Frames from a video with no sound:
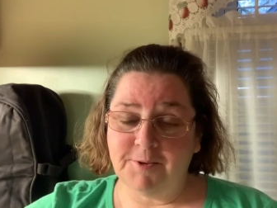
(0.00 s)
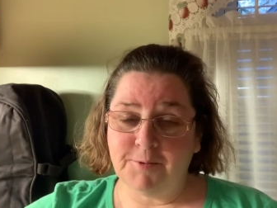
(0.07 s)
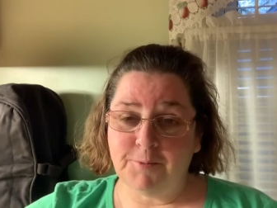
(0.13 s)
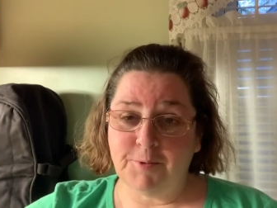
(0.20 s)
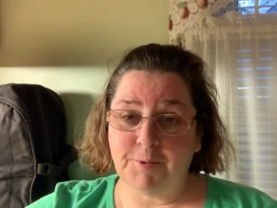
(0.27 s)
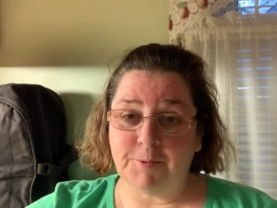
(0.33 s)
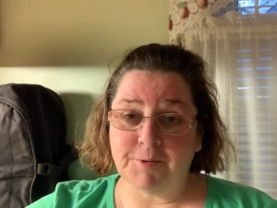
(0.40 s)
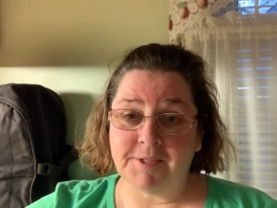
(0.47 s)

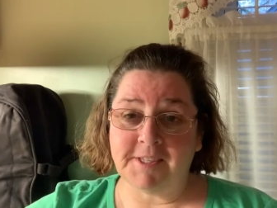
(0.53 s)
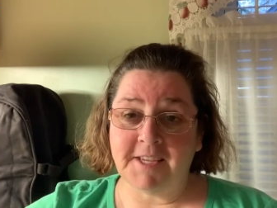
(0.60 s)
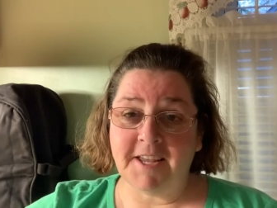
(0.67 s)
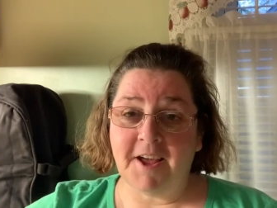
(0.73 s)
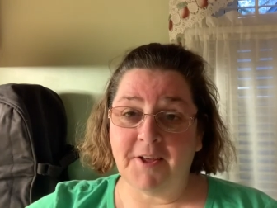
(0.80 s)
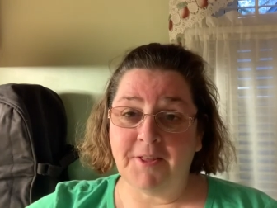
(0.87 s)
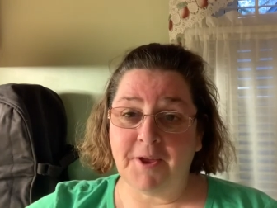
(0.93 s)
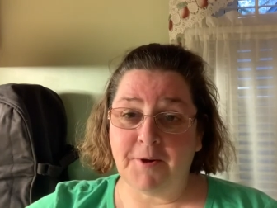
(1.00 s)
We will see
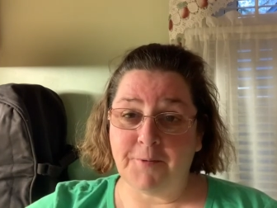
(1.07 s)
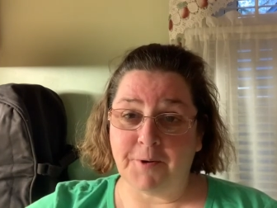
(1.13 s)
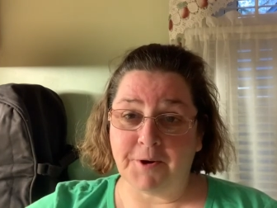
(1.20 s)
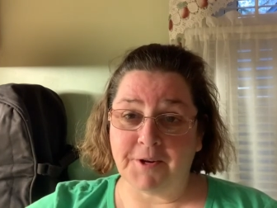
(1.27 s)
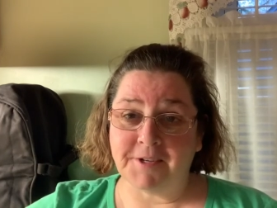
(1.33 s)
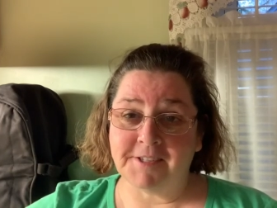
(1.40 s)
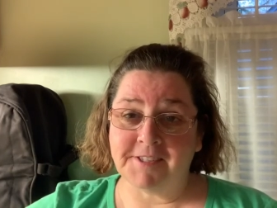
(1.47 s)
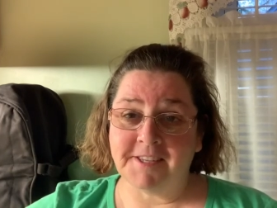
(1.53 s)
how that
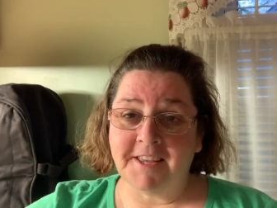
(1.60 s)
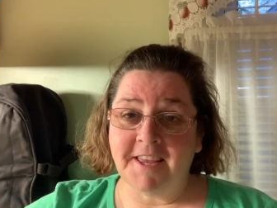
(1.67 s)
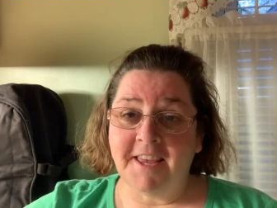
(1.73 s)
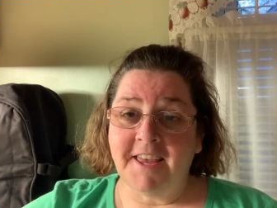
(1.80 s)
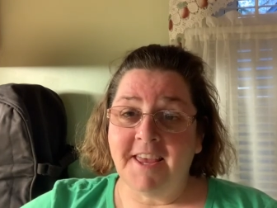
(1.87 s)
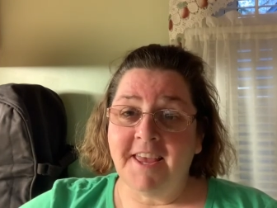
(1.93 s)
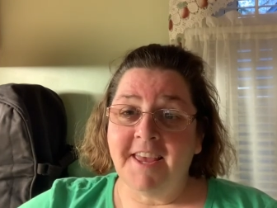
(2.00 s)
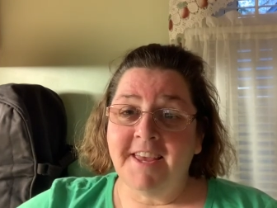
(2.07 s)
works.
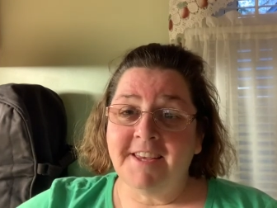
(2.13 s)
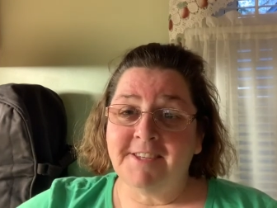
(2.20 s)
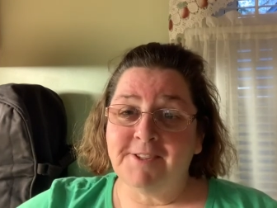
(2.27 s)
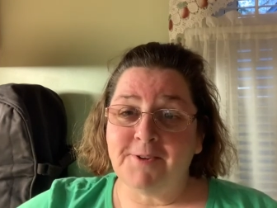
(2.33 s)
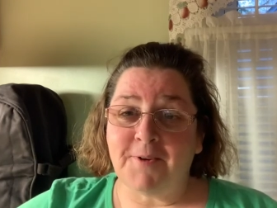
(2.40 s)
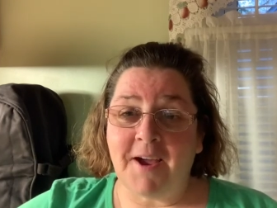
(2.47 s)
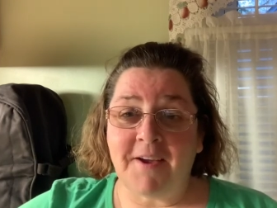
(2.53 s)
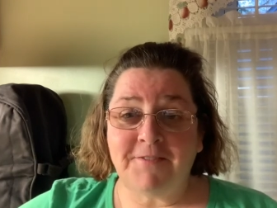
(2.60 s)

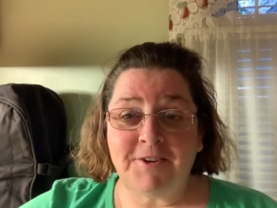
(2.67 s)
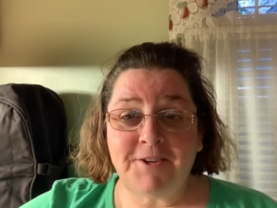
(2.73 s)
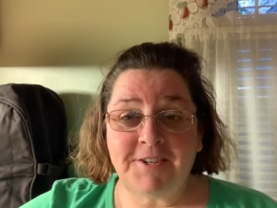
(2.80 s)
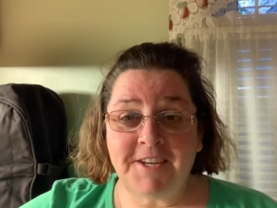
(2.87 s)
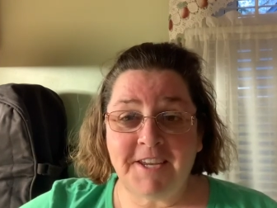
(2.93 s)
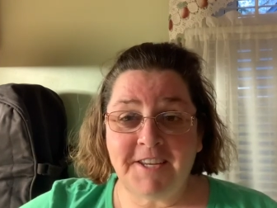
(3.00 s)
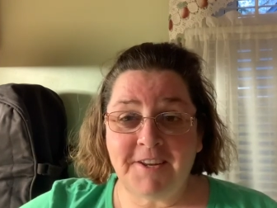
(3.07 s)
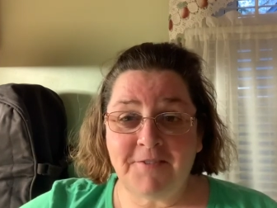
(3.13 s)
So have a good
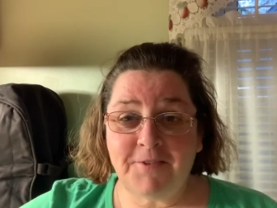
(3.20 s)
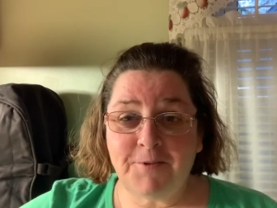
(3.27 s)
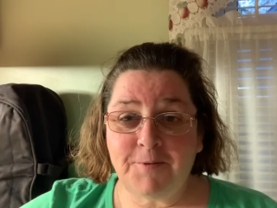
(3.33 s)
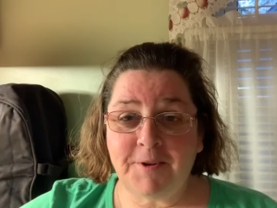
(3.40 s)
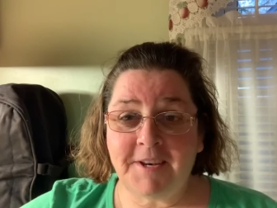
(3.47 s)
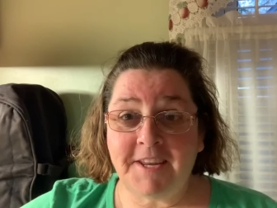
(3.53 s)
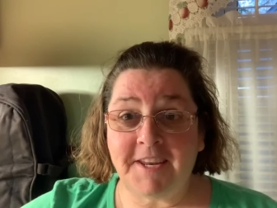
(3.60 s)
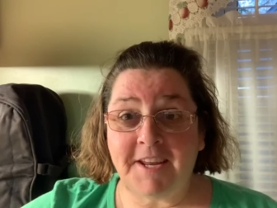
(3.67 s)
night,
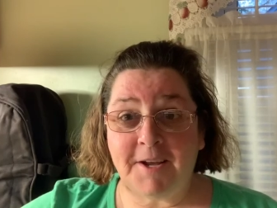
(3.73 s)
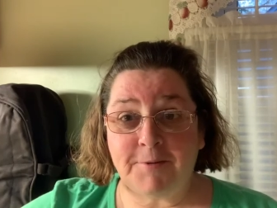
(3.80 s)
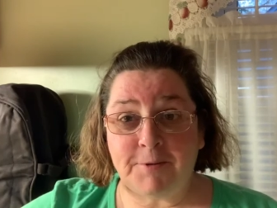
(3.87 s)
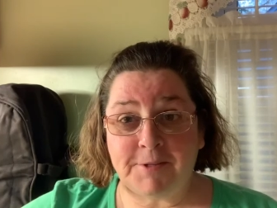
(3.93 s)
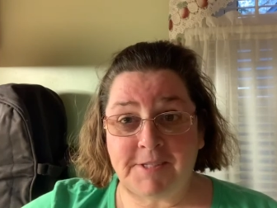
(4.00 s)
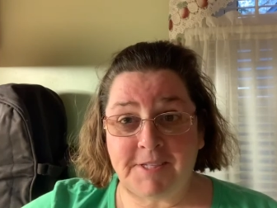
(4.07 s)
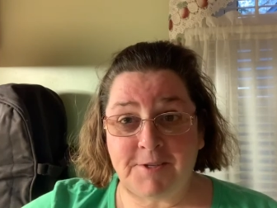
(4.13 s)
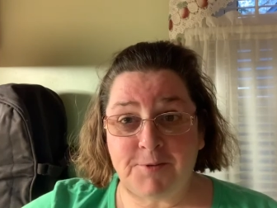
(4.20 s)
everyone, and I will
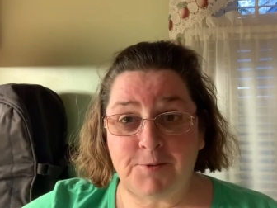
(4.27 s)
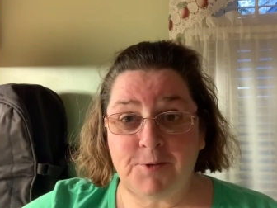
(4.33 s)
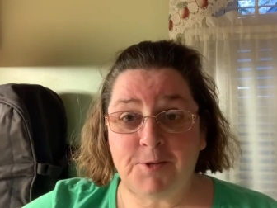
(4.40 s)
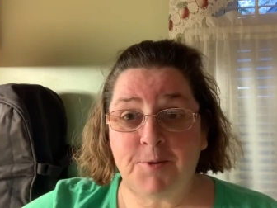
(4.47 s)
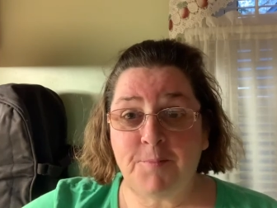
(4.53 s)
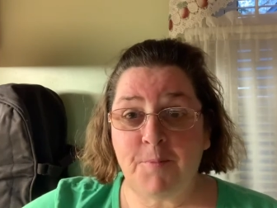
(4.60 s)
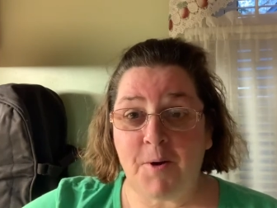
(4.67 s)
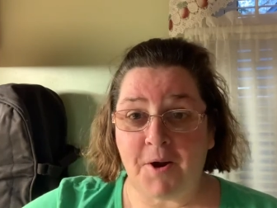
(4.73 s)
see you
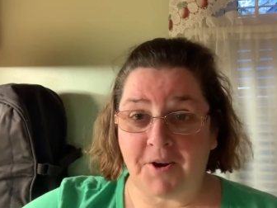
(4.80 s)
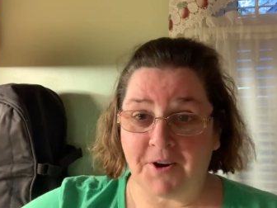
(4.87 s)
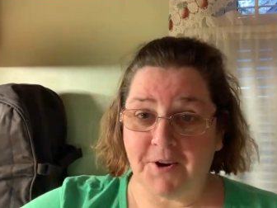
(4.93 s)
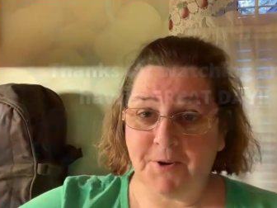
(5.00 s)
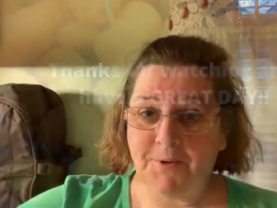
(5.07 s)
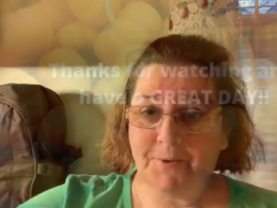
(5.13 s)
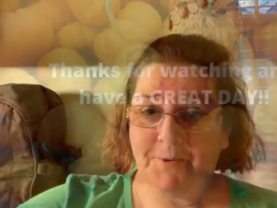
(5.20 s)
tomorrow.